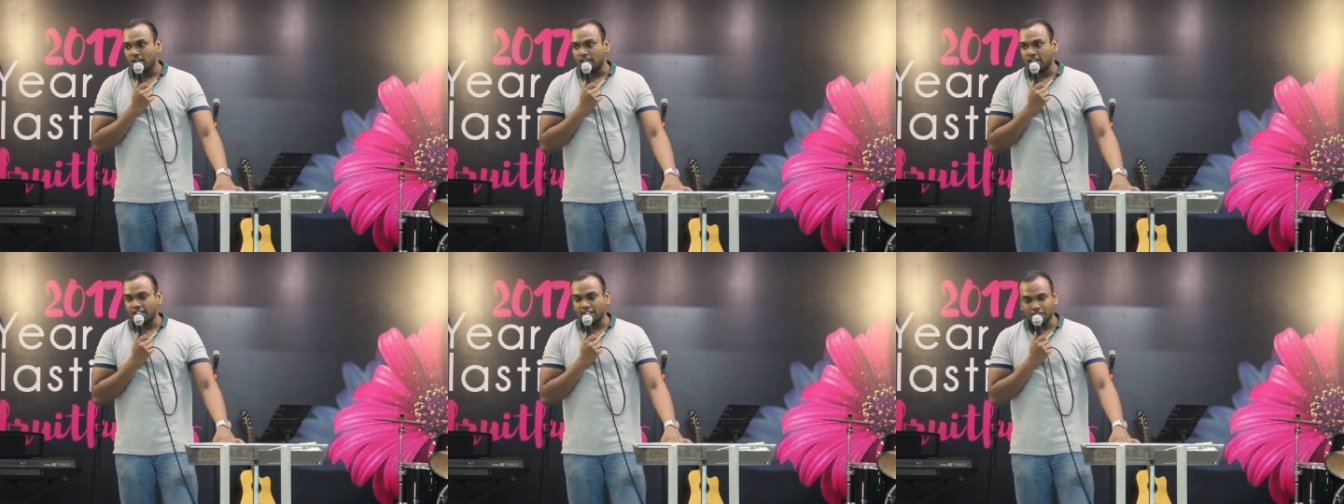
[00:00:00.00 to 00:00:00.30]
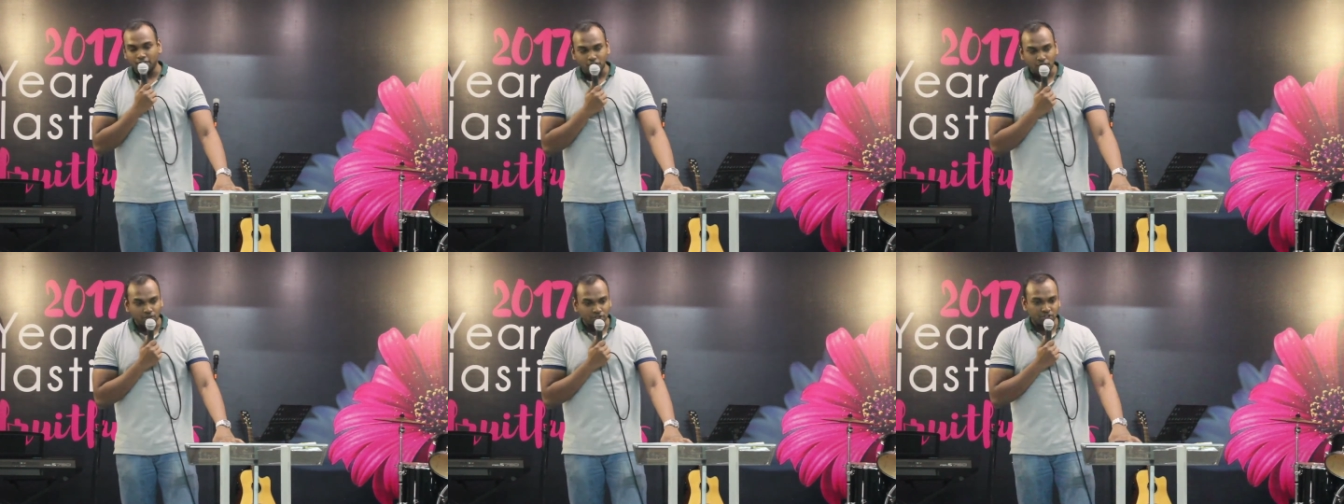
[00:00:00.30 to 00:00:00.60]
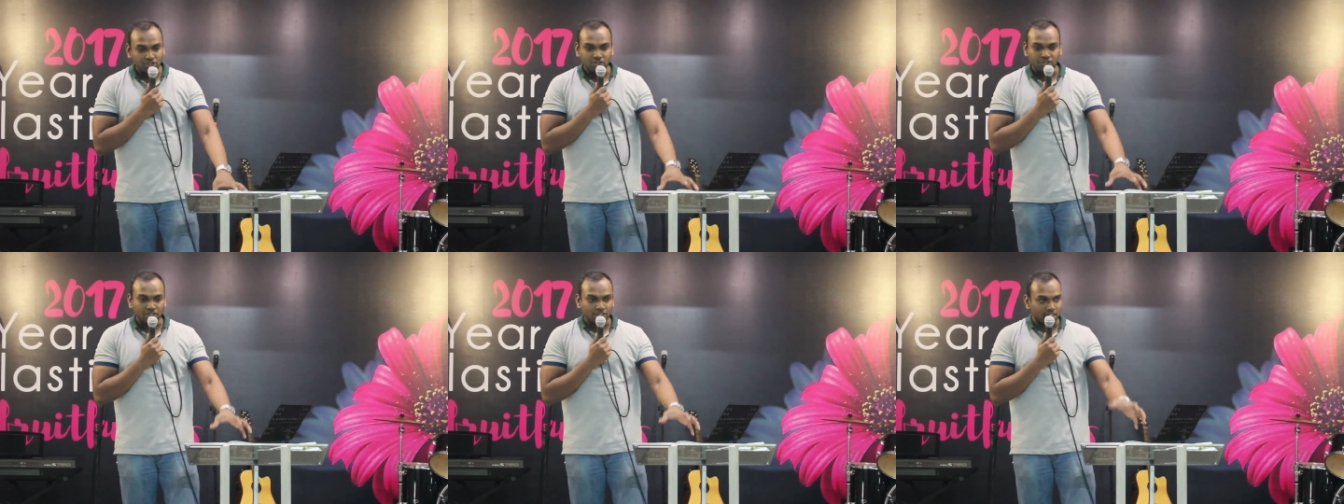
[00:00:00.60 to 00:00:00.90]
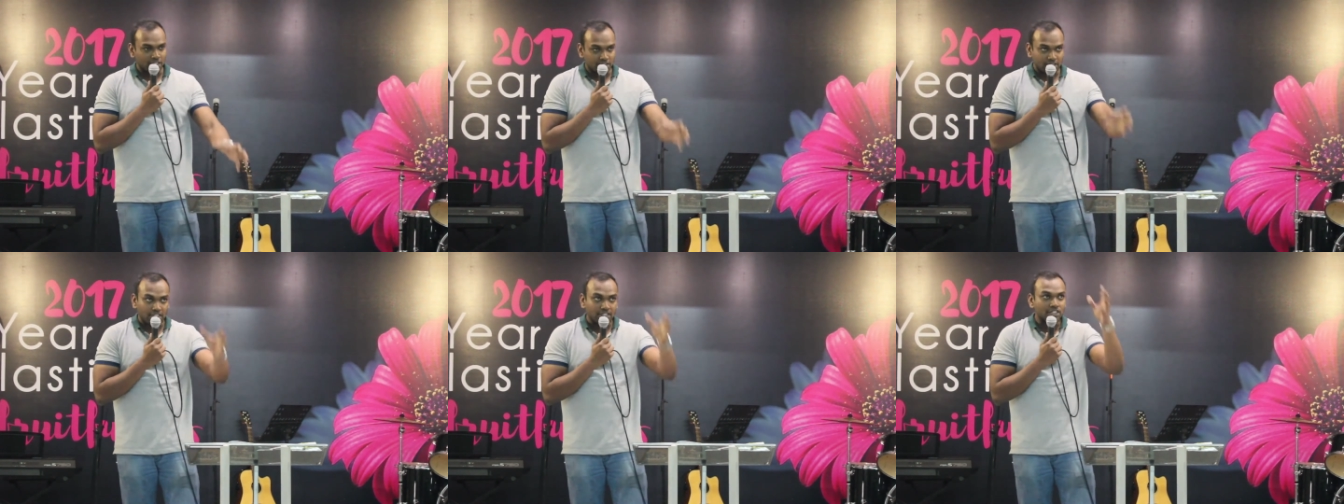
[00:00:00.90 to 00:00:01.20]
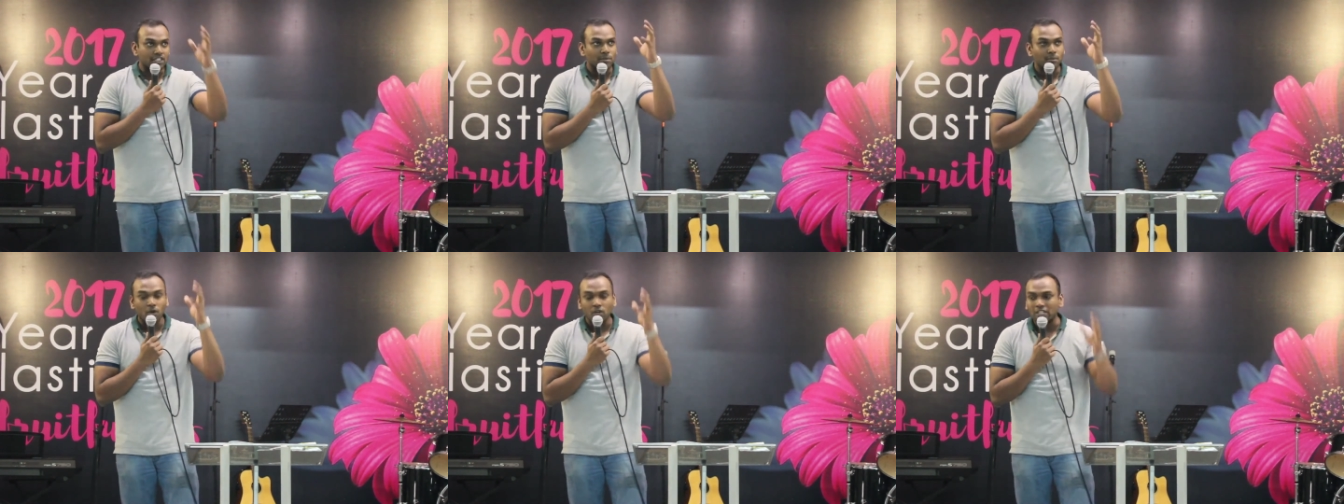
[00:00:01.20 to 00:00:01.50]
And of course, uh, it's,
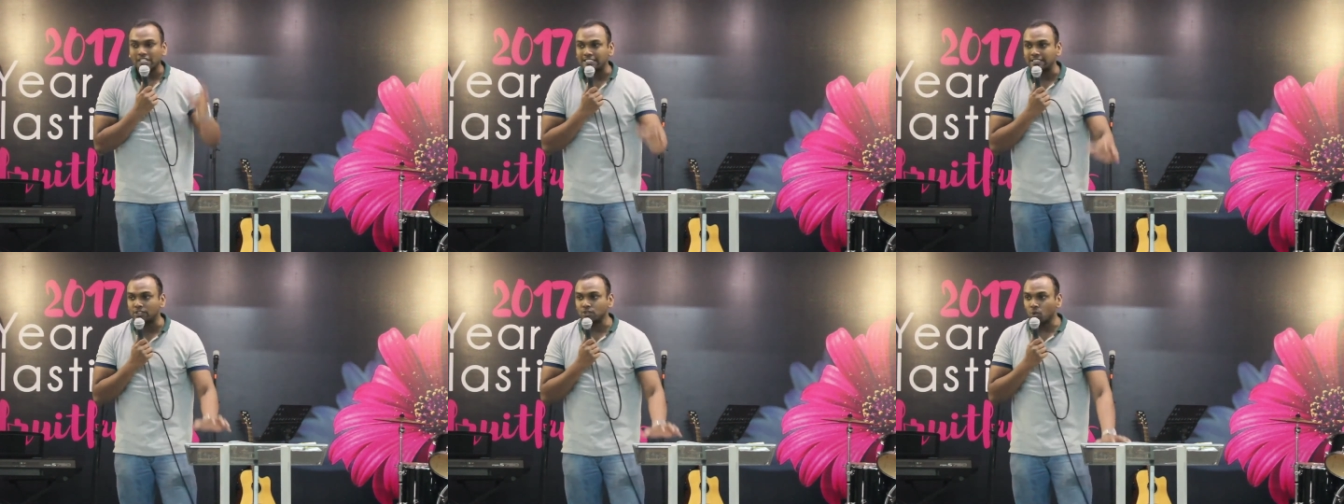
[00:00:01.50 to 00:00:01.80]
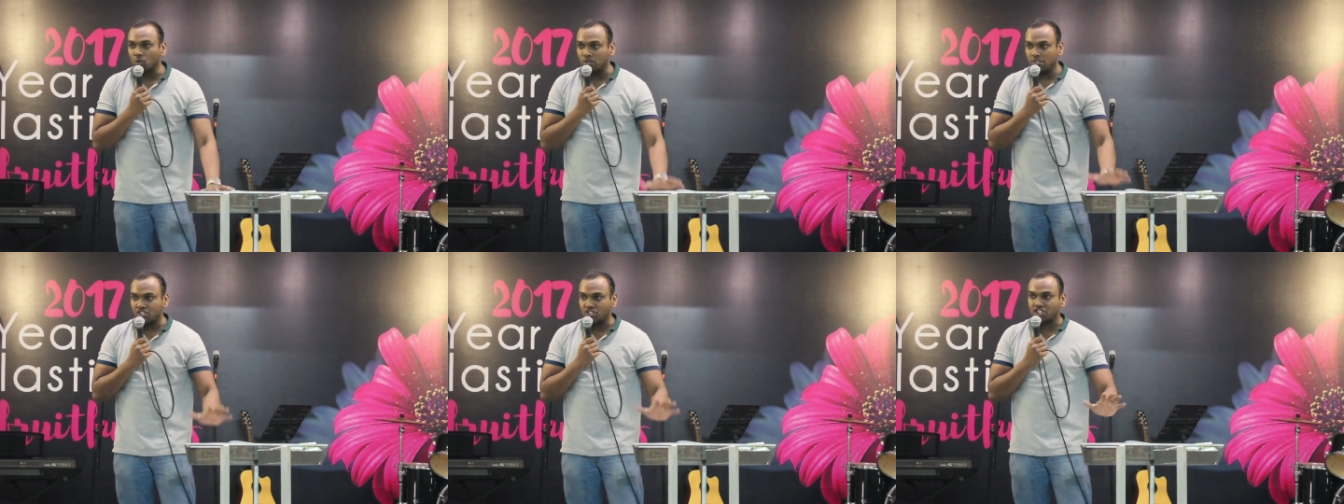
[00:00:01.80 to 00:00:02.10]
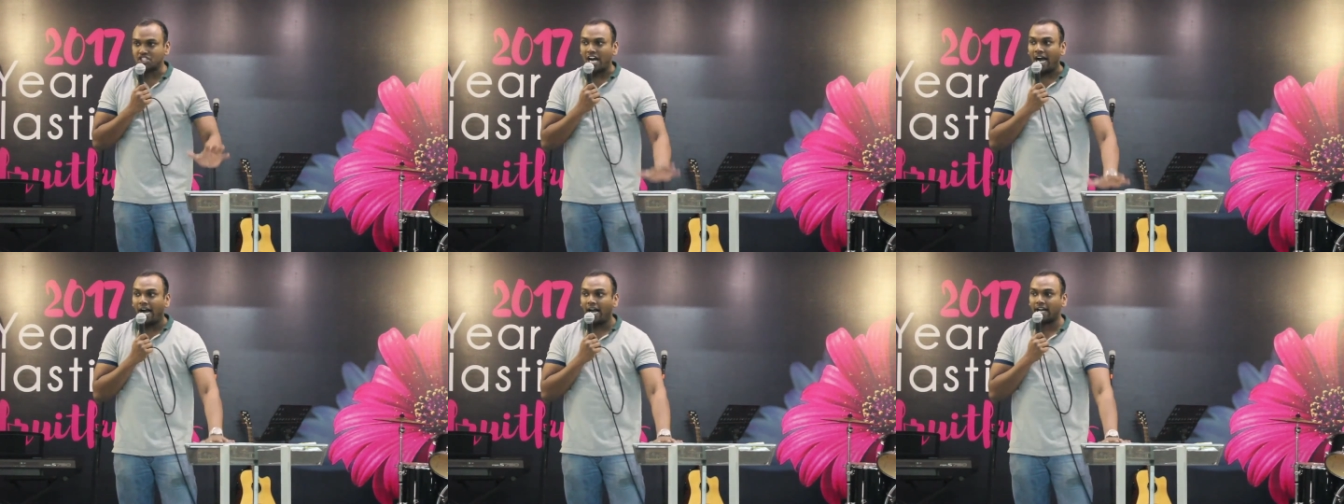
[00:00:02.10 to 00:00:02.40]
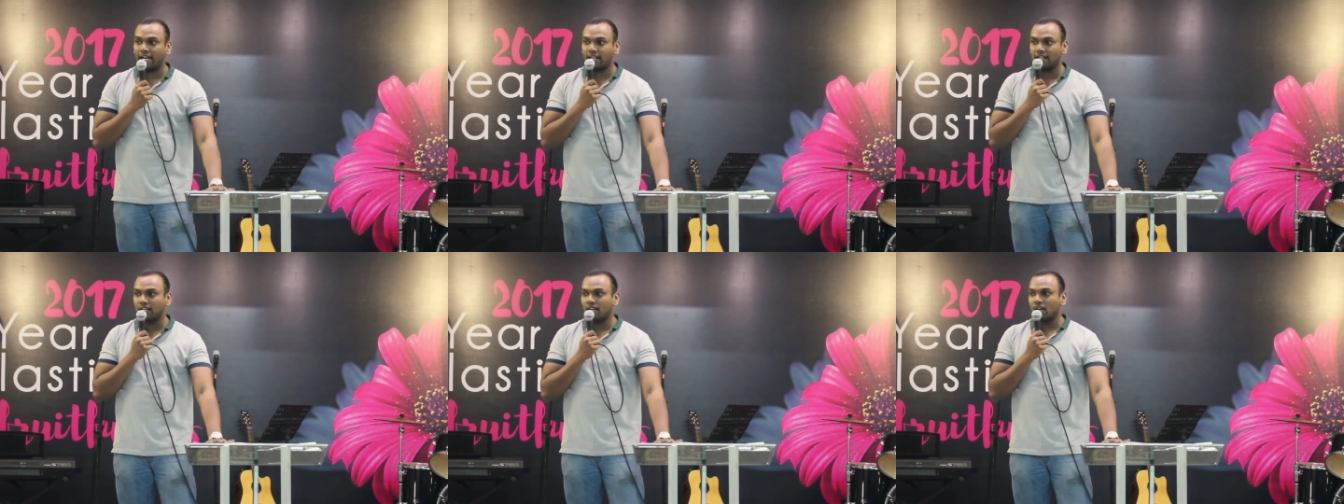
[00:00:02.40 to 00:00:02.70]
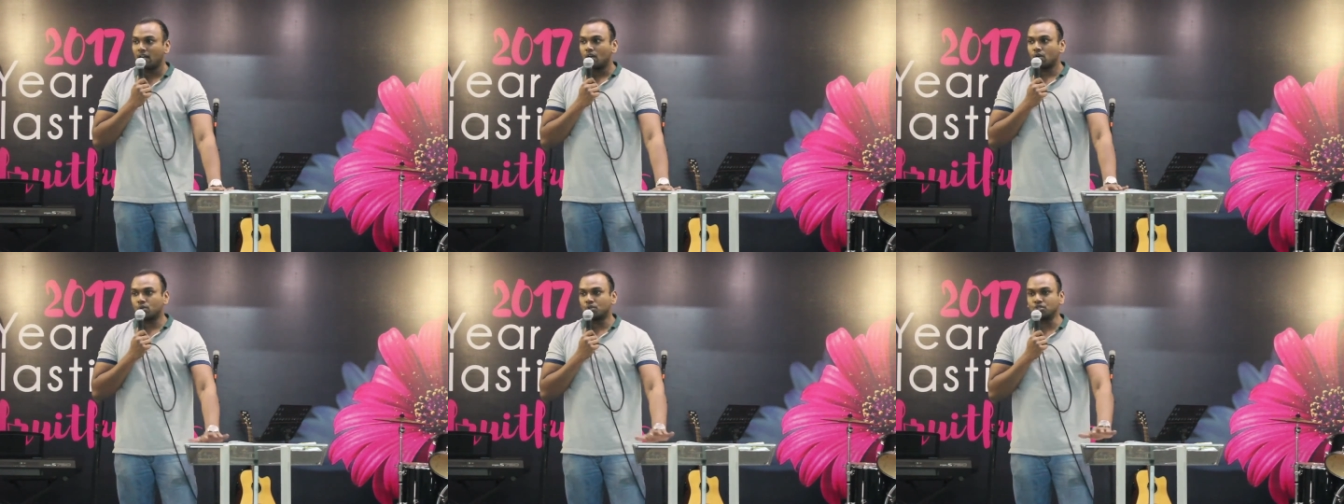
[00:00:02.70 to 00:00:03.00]
it's about his own child
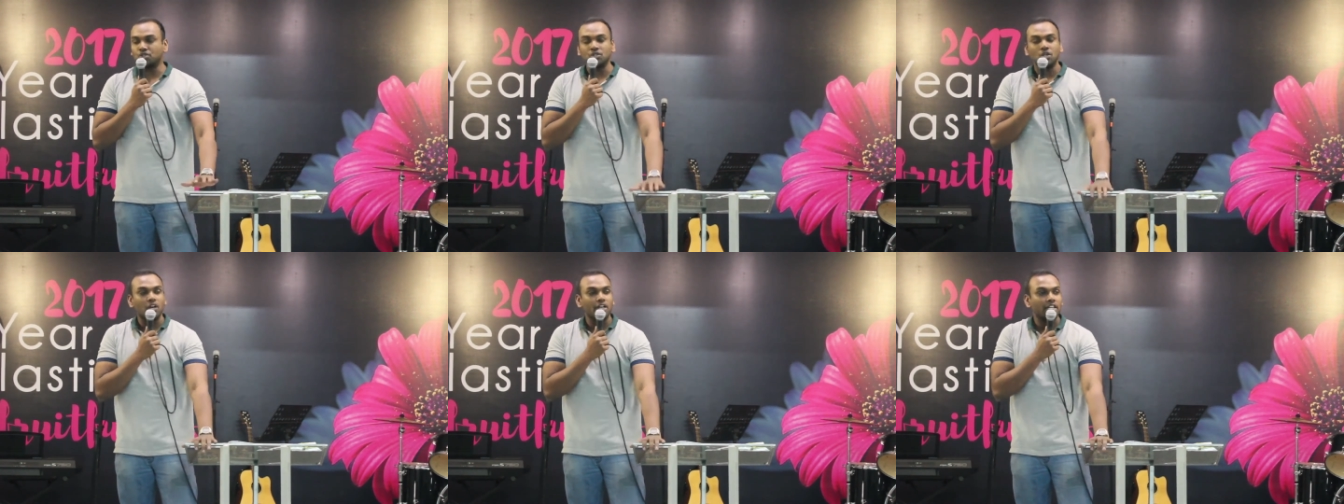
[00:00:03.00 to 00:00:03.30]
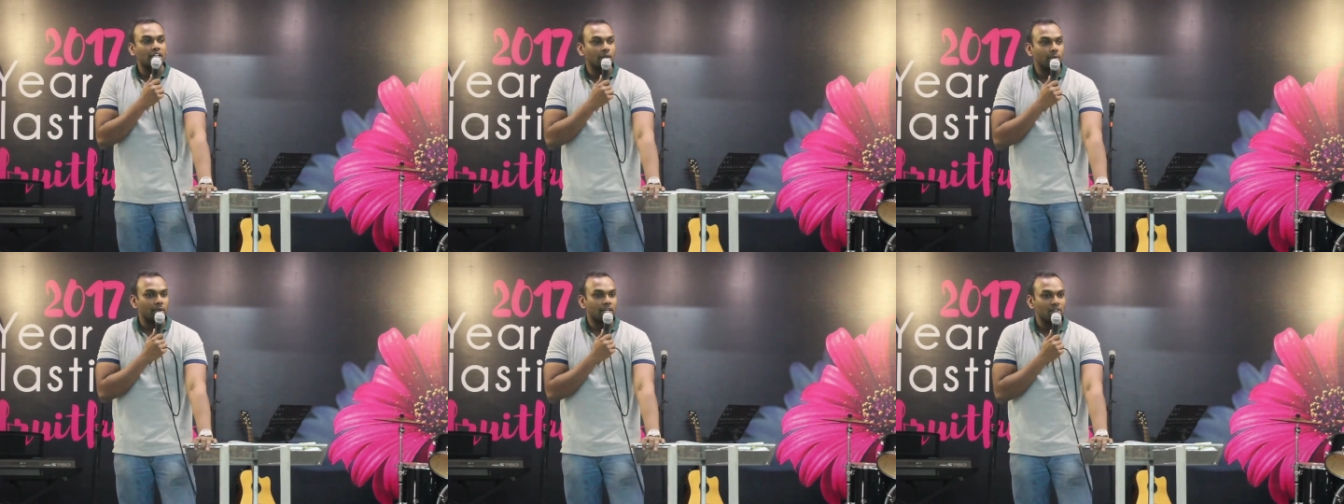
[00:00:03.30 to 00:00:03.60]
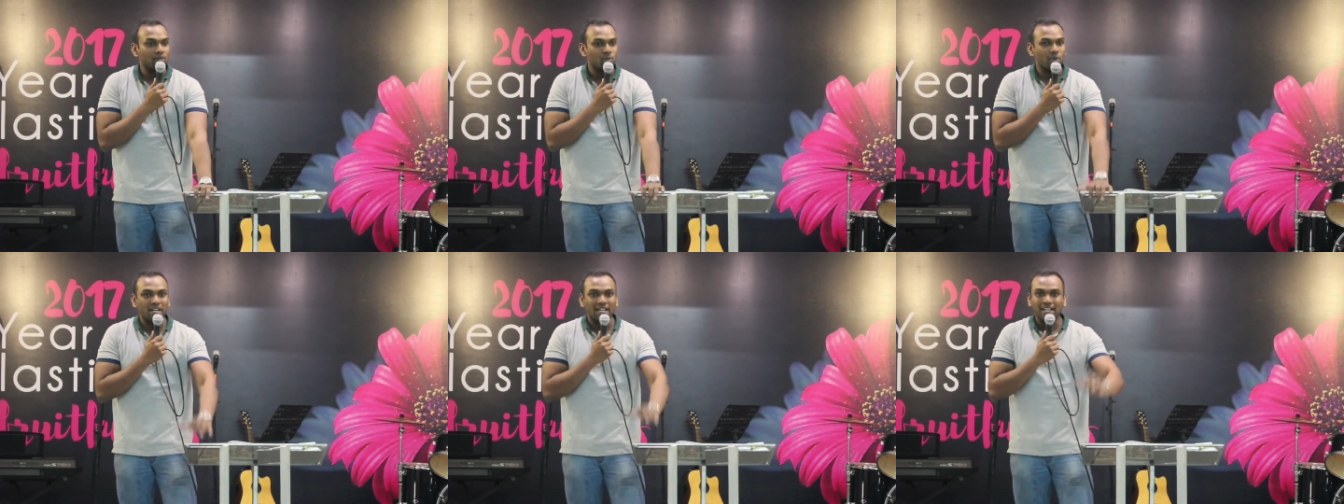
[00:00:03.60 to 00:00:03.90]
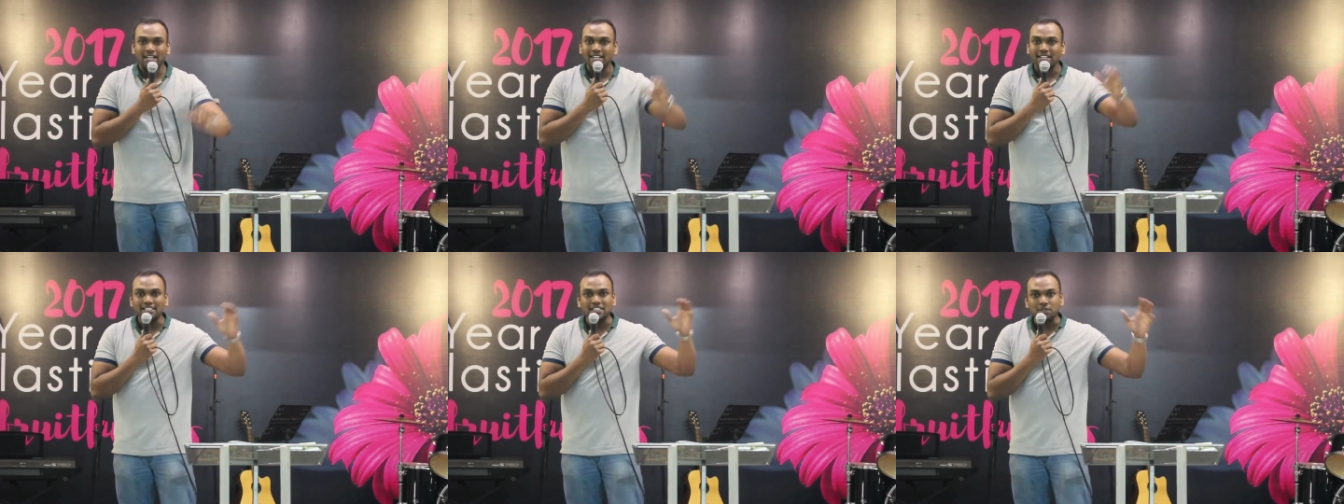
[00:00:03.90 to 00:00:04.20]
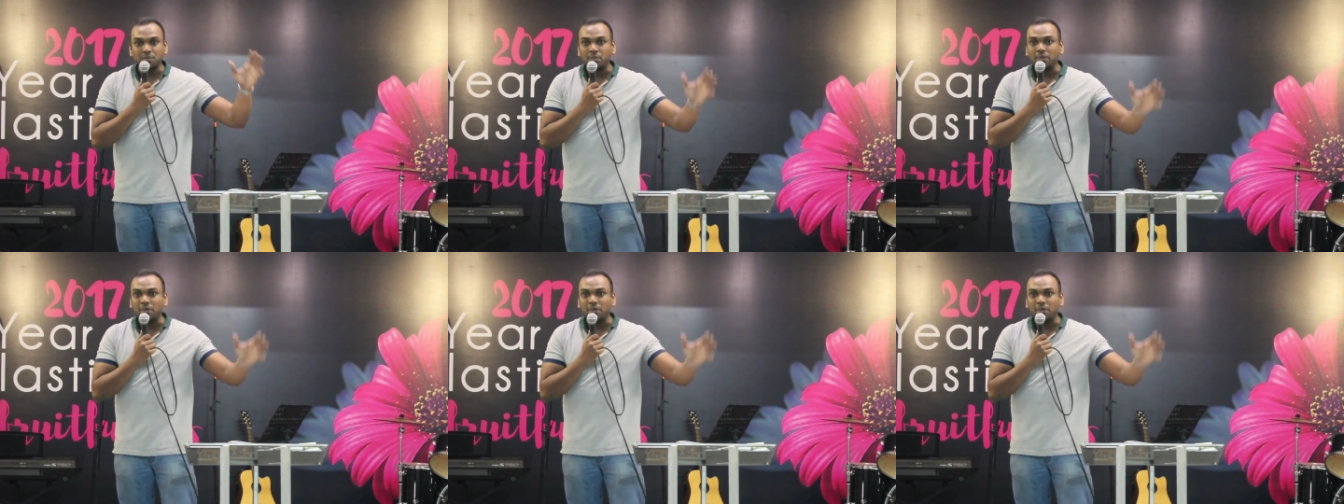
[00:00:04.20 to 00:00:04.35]
who's not keeping well, and it's